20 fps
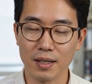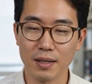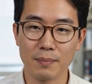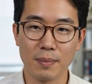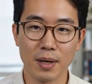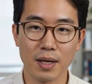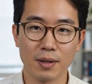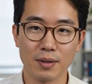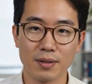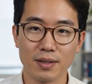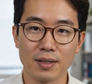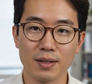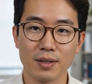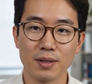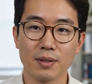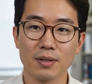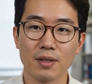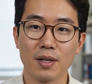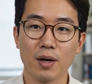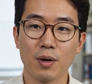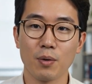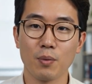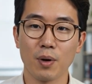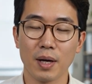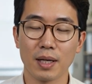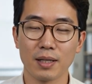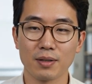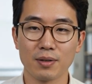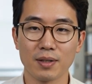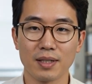Bottles includes
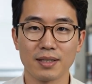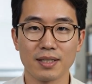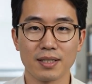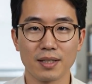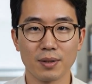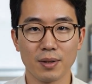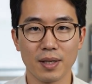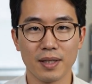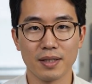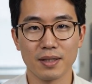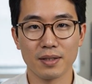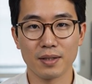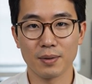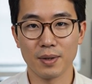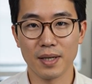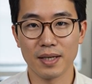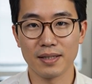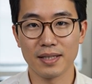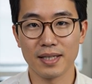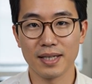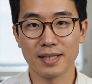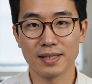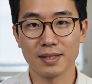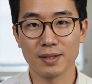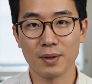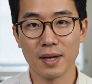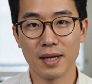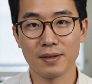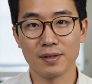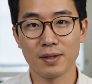WineTricks integration directly in its
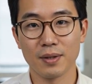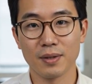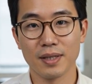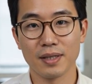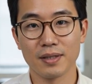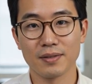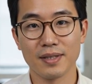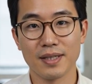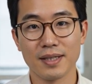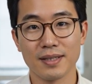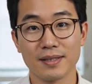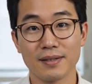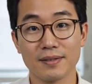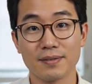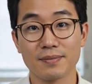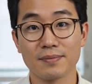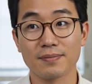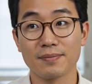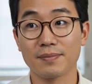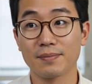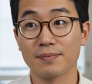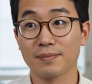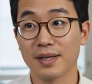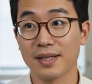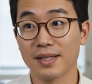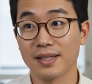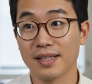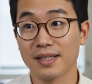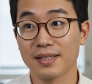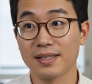graphical interface,
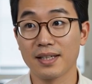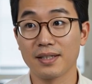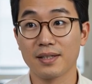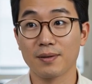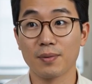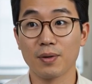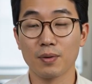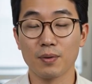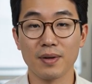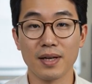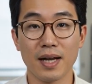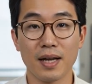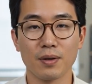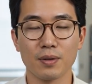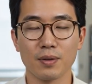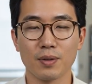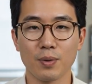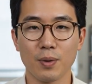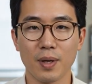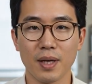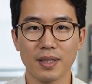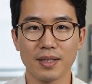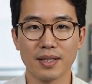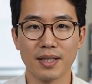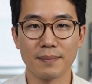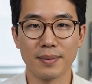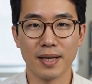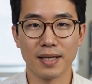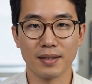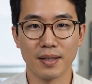making it accessible without requiring
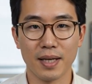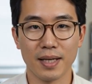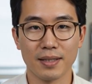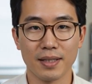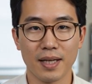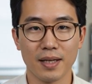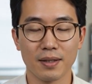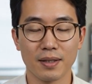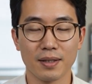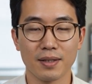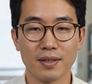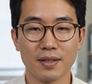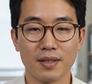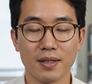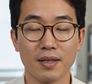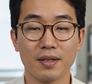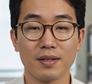command line knowledge.